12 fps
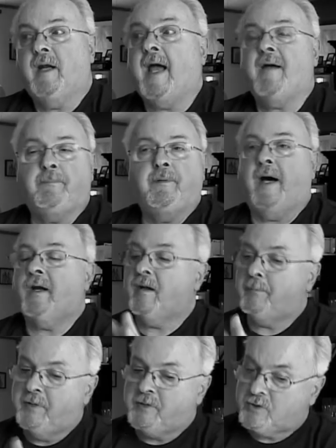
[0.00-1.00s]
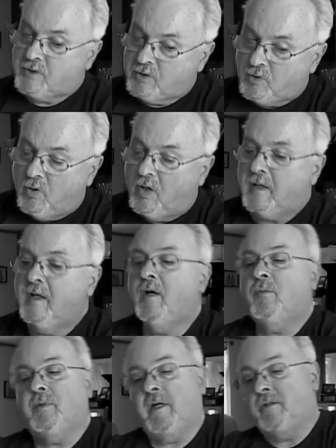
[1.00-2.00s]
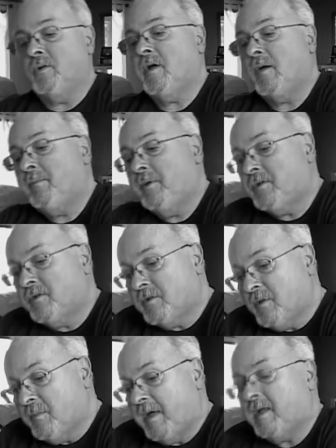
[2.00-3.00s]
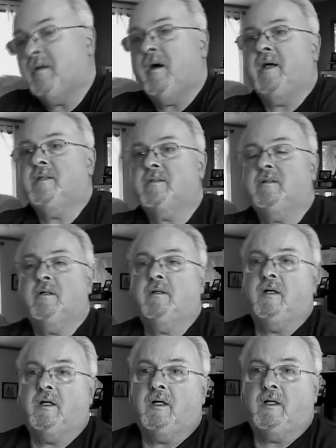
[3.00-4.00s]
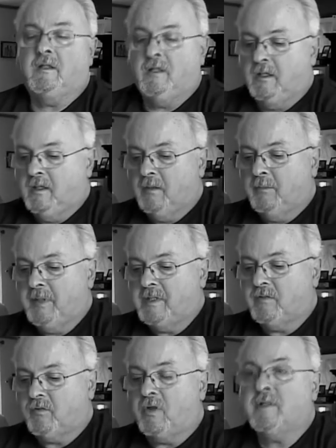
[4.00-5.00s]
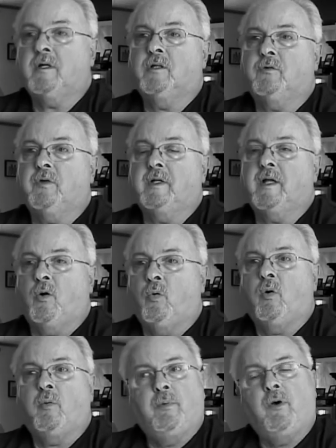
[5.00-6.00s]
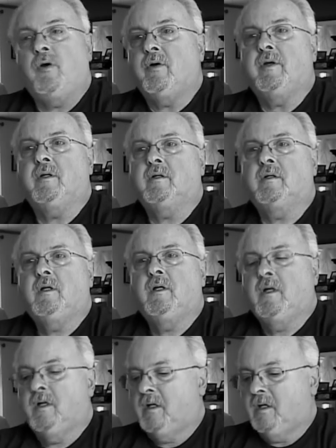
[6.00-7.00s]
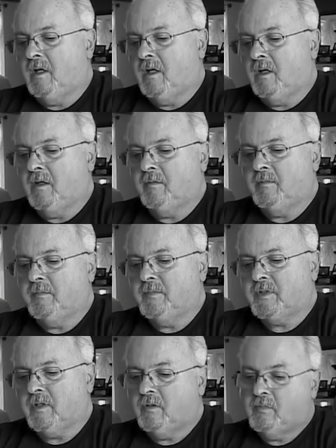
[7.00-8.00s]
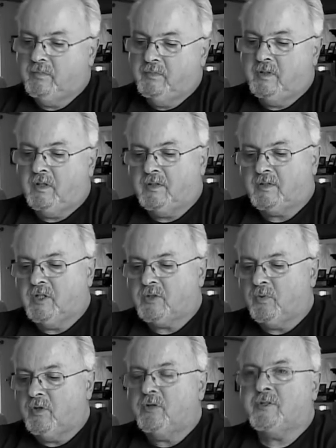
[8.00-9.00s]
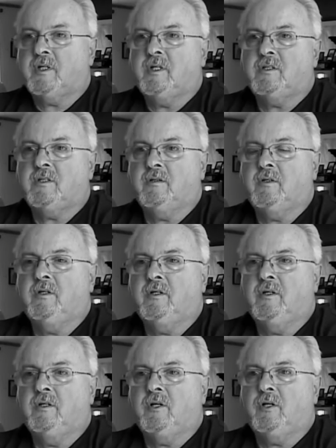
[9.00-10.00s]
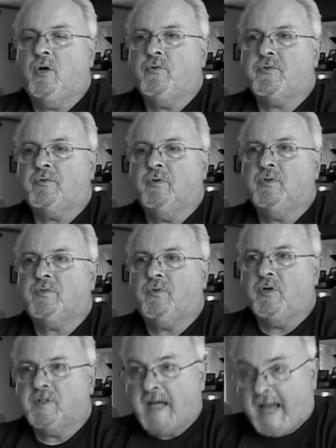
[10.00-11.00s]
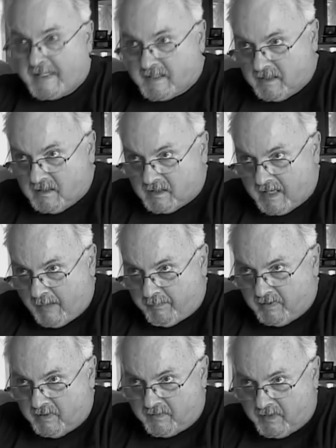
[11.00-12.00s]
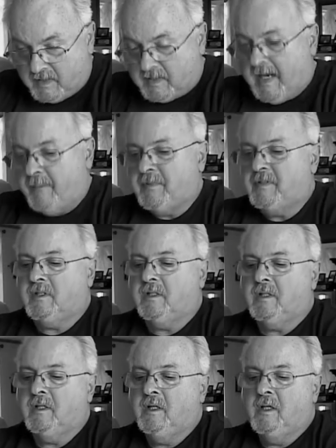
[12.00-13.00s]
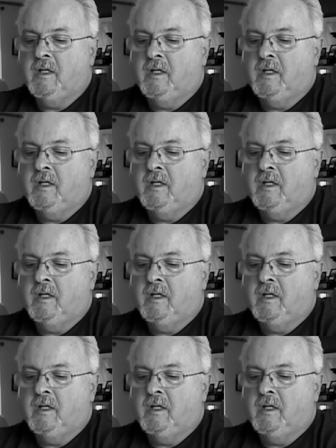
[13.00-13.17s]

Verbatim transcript: And I have I don't have pictures of the dog, but I do have pictures of the mechanized uh, piece of oh, artillery oh, all burned. Yeah. Um, so you know, it's, it's one of those things you, you, you go through as far as accidents happen and things yeah. happen to you.